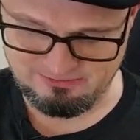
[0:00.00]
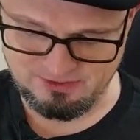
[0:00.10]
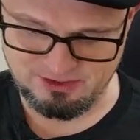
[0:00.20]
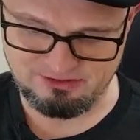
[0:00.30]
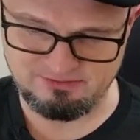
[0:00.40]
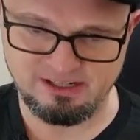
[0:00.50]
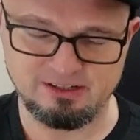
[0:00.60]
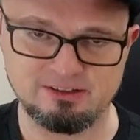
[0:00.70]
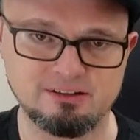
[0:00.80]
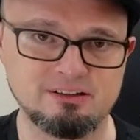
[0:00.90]
first
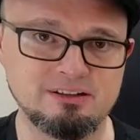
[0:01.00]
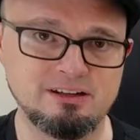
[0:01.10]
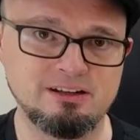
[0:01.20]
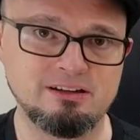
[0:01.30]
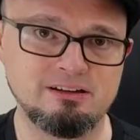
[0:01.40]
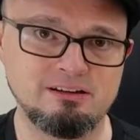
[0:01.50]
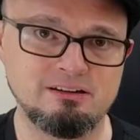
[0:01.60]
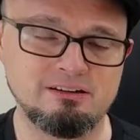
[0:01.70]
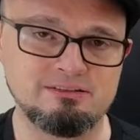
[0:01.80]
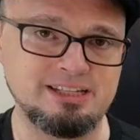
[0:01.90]
finger
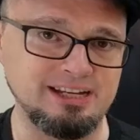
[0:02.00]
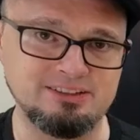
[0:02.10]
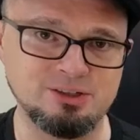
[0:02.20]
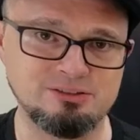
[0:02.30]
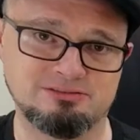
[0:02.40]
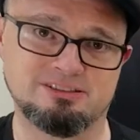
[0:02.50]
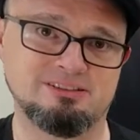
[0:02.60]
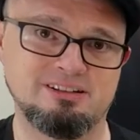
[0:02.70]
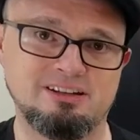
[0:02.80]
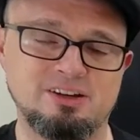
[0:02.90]
takes over.